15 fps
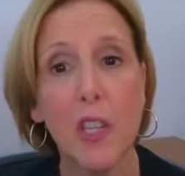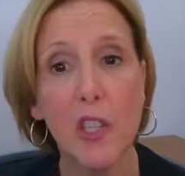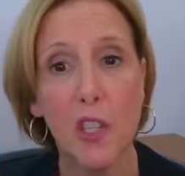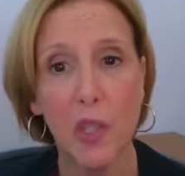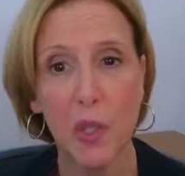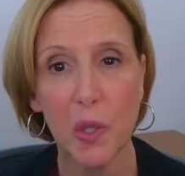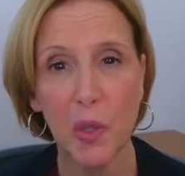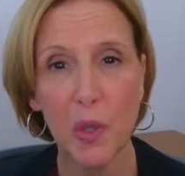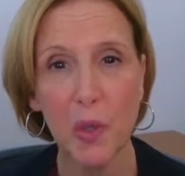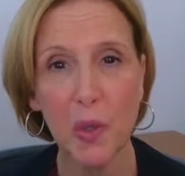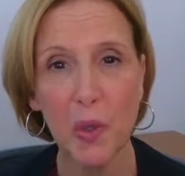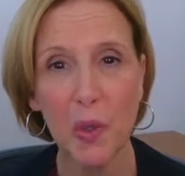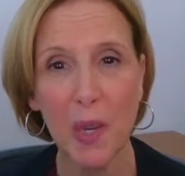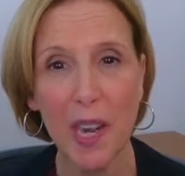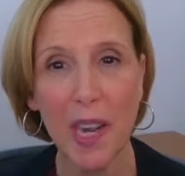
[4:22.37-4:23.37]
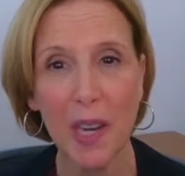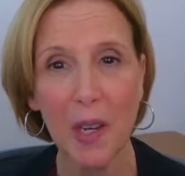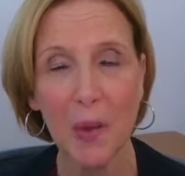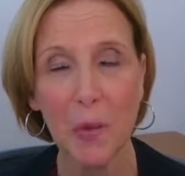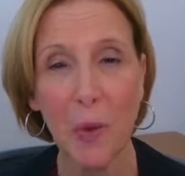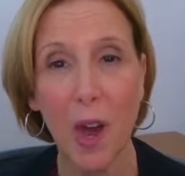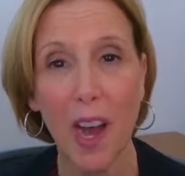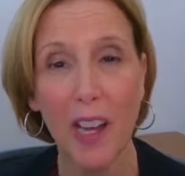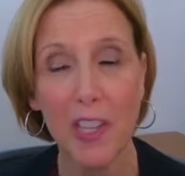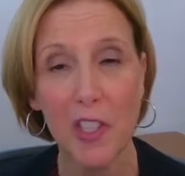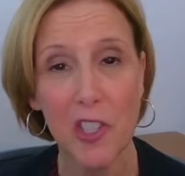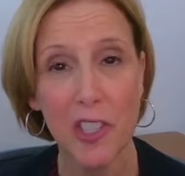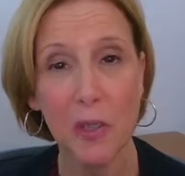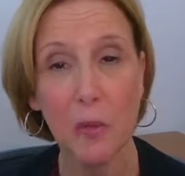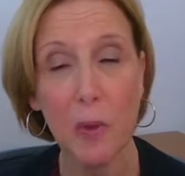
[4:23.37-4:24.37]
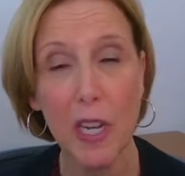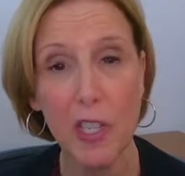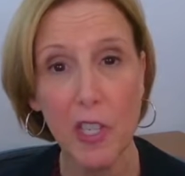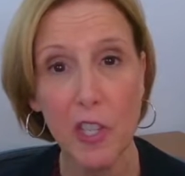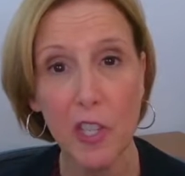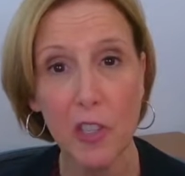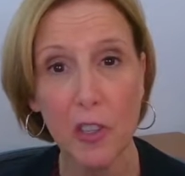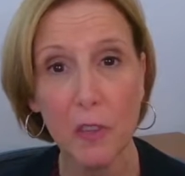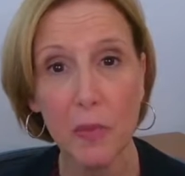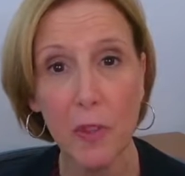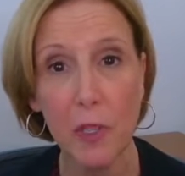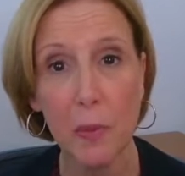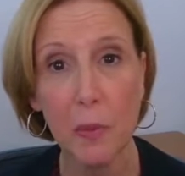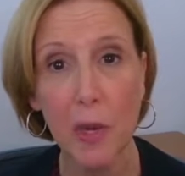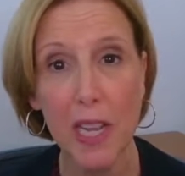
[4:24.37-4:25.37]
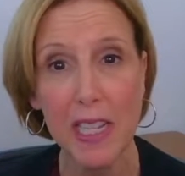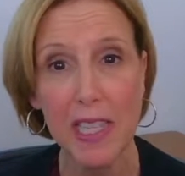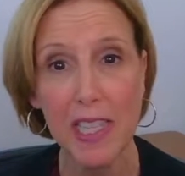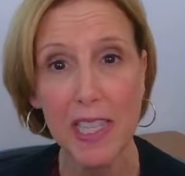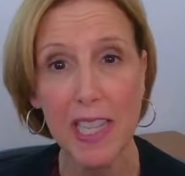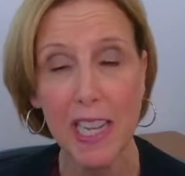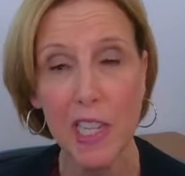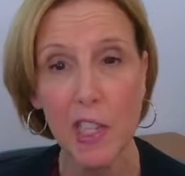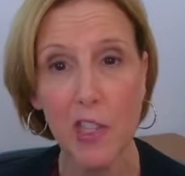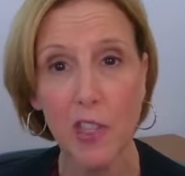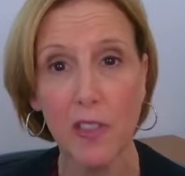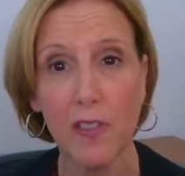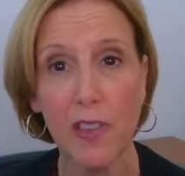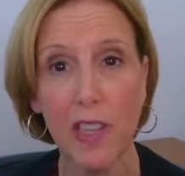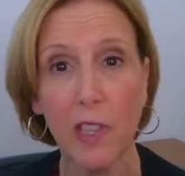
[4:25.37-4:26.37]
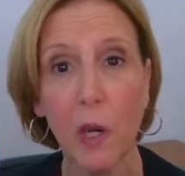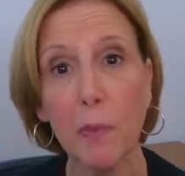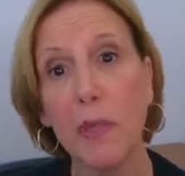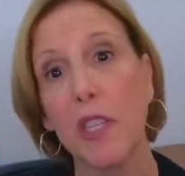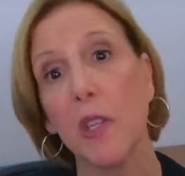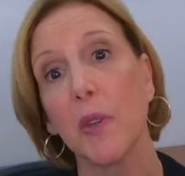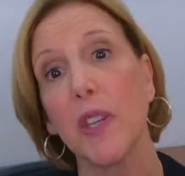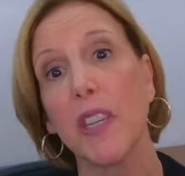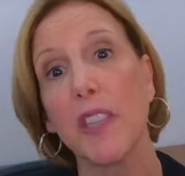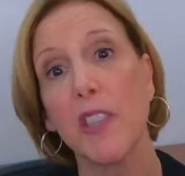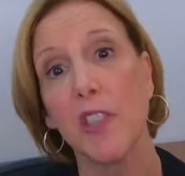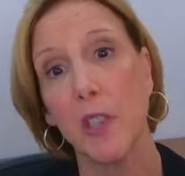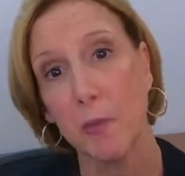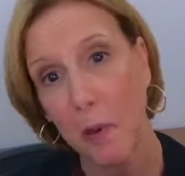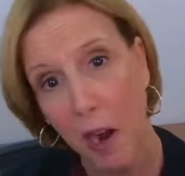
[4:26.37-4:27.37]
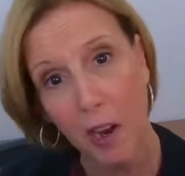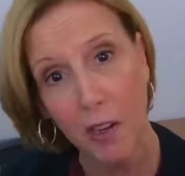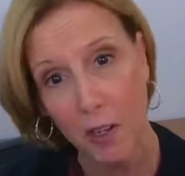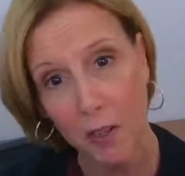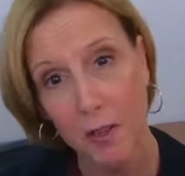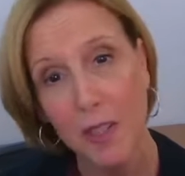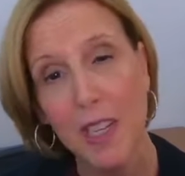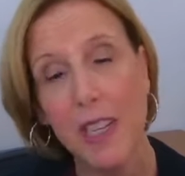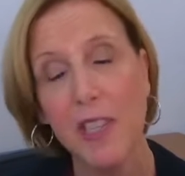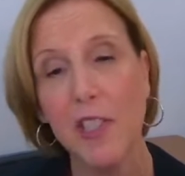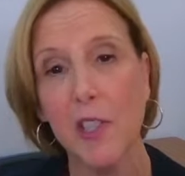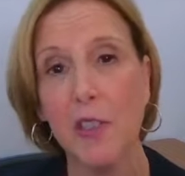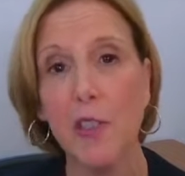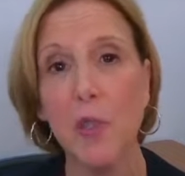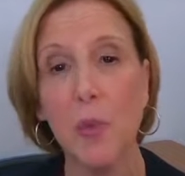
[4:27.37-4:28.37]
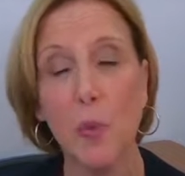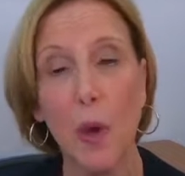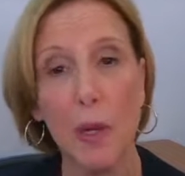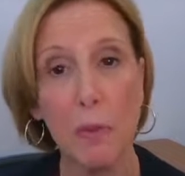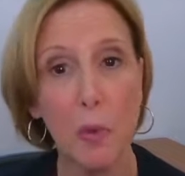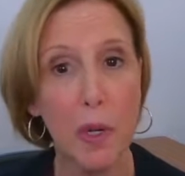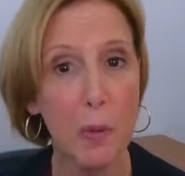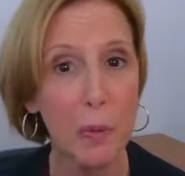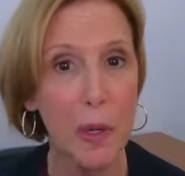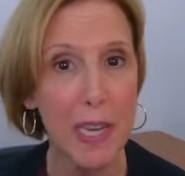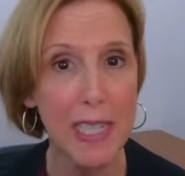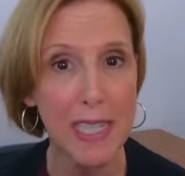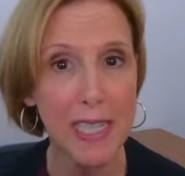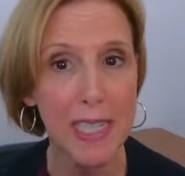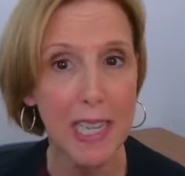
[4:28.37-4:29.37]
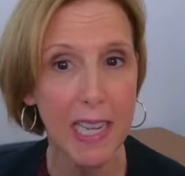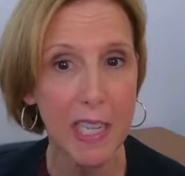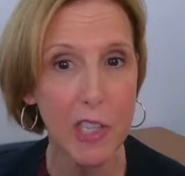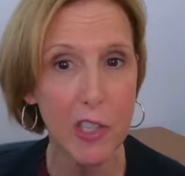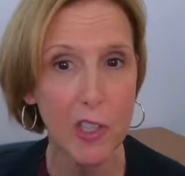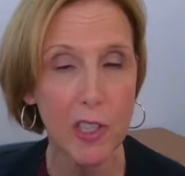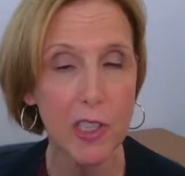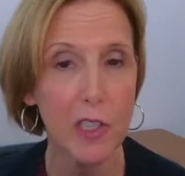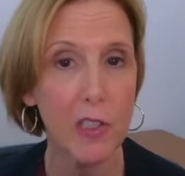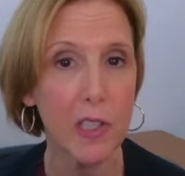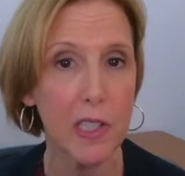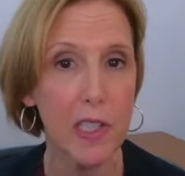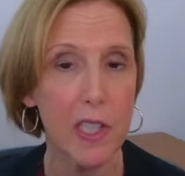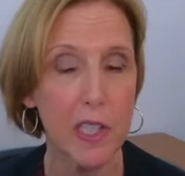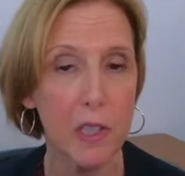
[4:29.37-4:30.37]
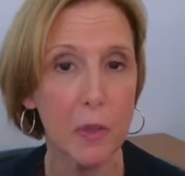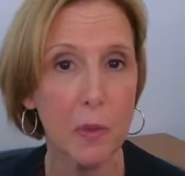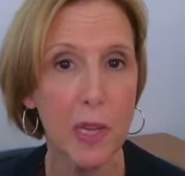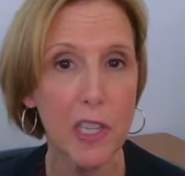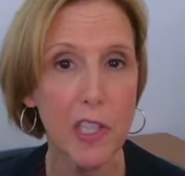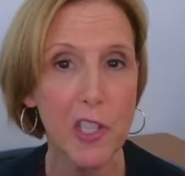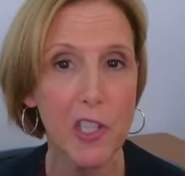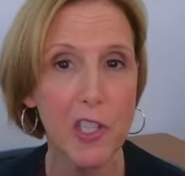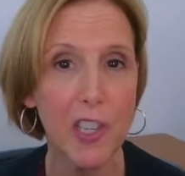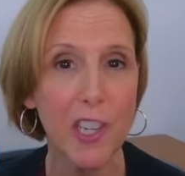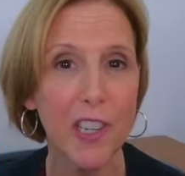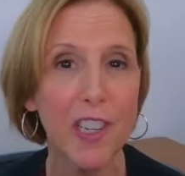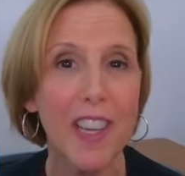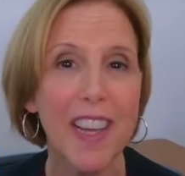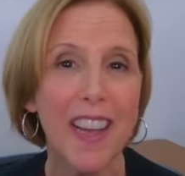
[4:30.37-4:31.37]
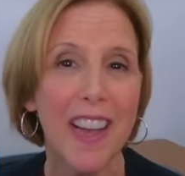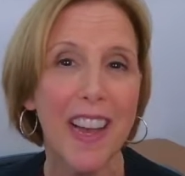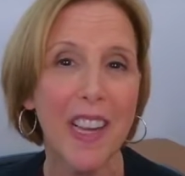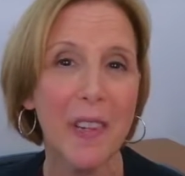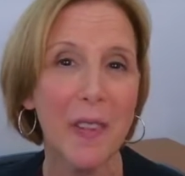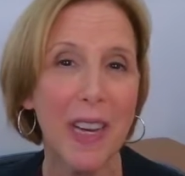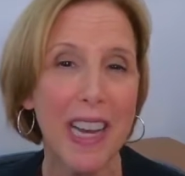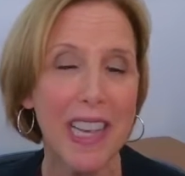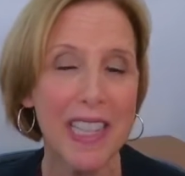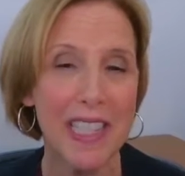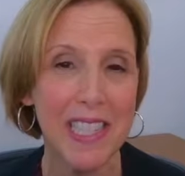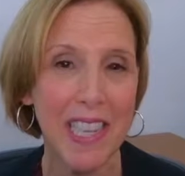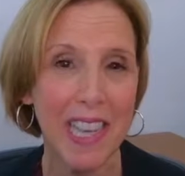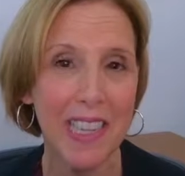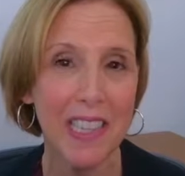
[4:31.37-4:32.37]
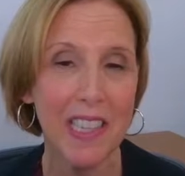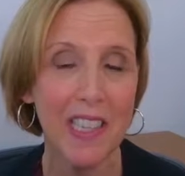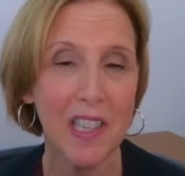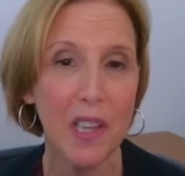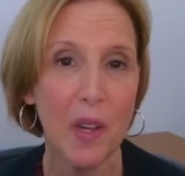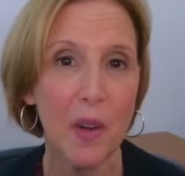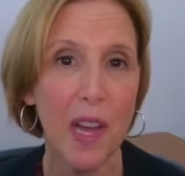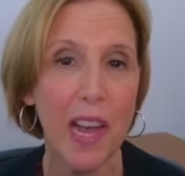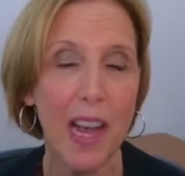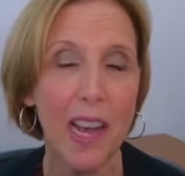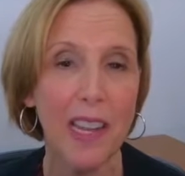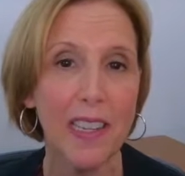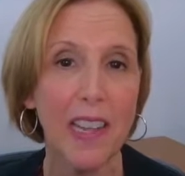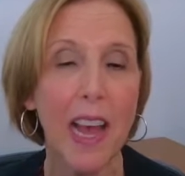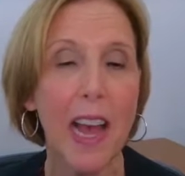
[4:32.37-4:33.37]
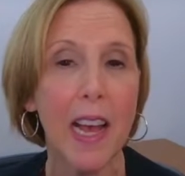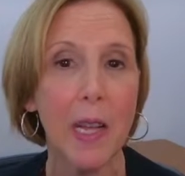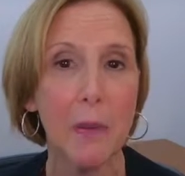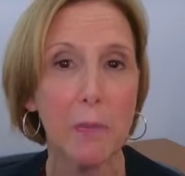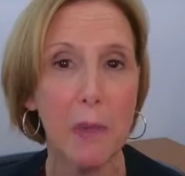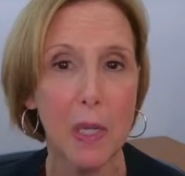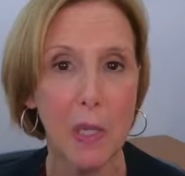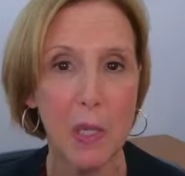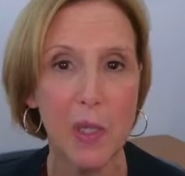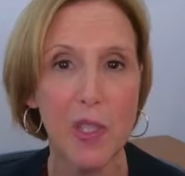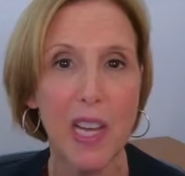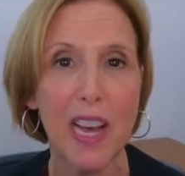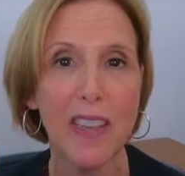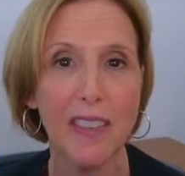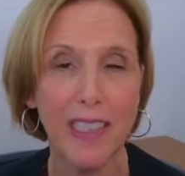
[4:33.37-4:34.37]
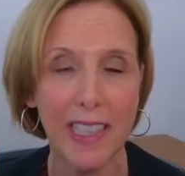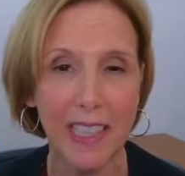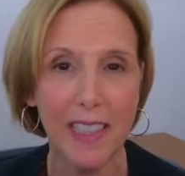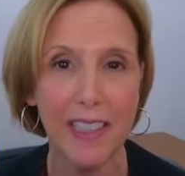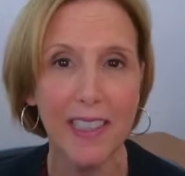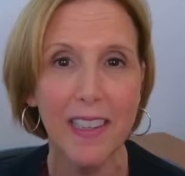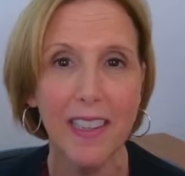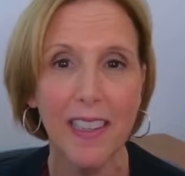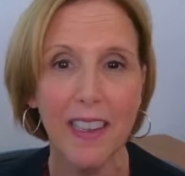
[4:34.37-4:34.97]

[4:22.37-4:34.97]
to watch and register for the presentation that I'll be doing tomorrow. So there's one more presentation. You can still register. I will ask Katie to go ahead and post that link.